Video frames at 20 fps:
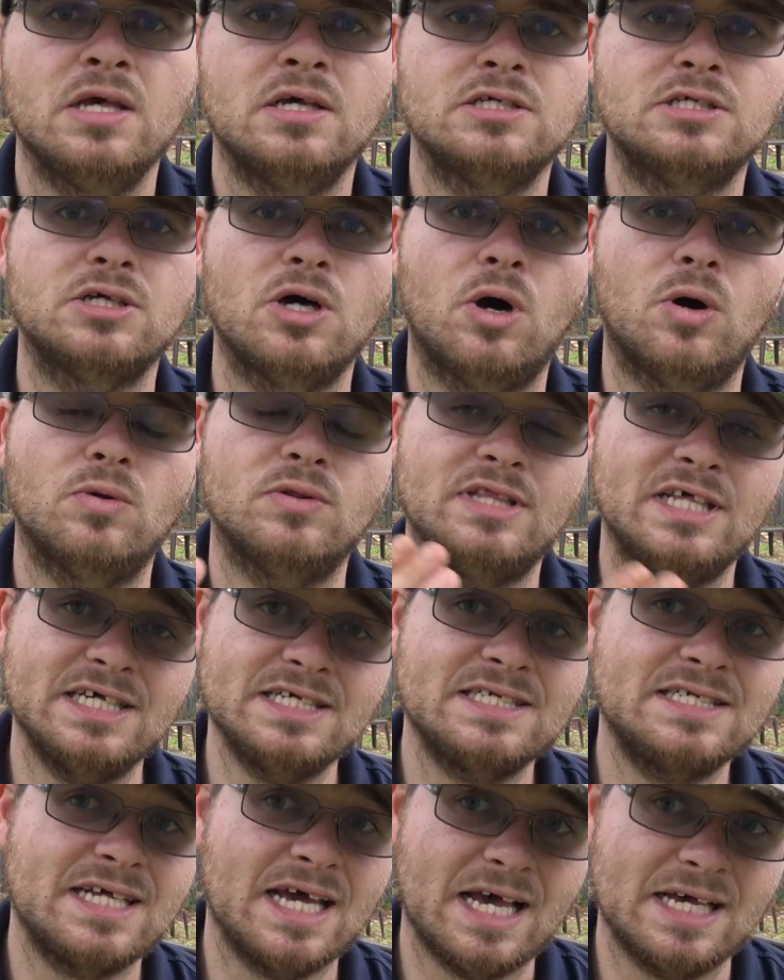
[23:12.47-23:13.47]
So
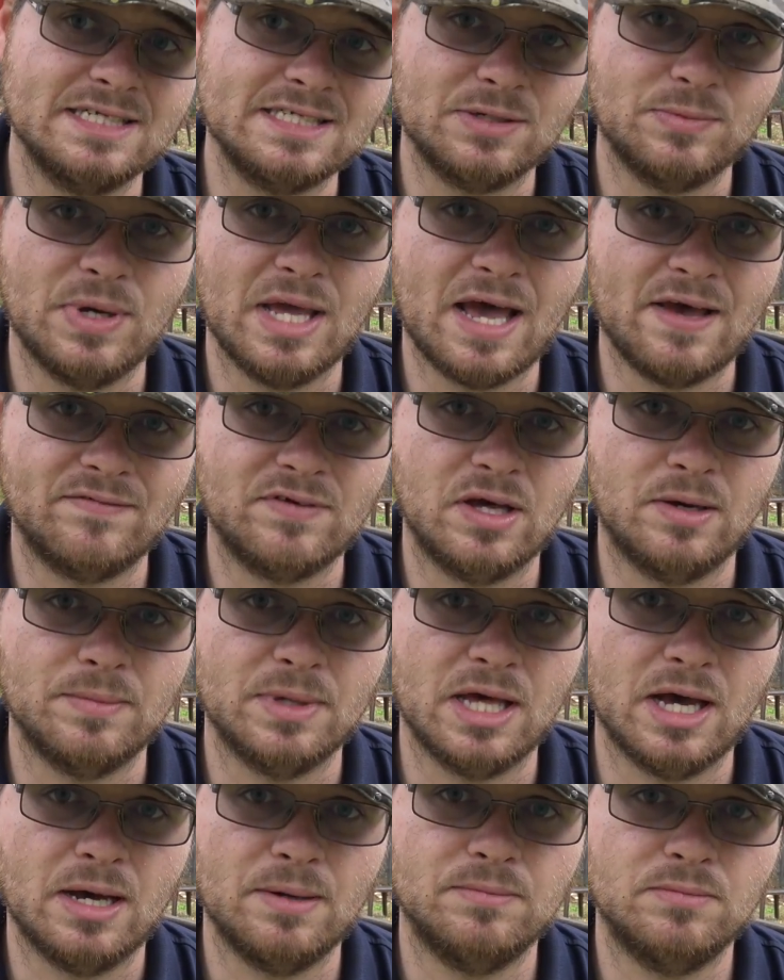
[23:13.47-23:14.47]
this test that we have
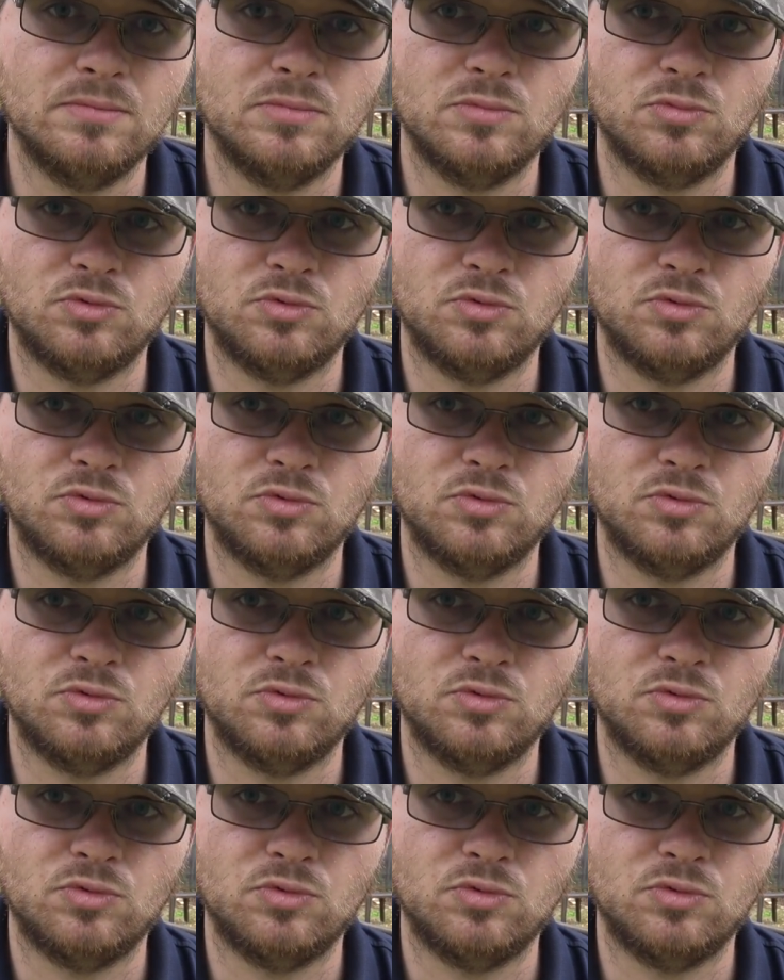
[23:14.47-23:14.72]
coming up